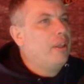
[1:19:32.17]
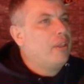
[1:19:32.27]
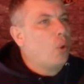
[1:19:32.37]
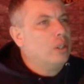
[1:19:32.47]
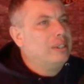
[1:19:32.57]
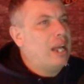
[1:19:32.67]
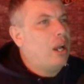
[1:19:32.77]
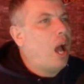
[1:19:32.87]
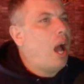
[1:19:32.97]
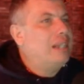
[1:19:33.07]
Thornton's
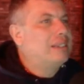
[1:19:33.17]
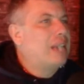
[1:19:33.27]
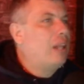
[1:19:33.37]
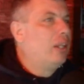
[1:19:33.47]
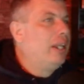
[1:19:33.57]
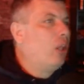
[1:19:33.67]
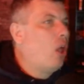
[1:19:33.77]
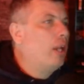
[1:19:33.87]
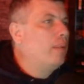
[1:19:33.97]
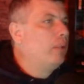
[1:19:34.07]
out high. He's got Leo
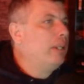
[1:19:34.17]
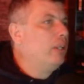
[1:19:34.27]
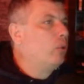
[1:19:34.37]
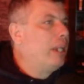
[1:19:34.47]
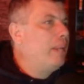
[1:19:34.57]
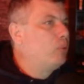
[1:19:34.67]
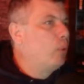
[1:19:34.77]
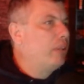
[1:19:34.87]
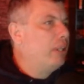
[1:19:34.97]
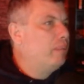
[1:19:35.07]
on him. Leo keeps
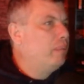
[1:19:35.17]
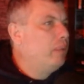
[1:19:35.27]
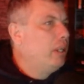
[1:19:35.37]
with him.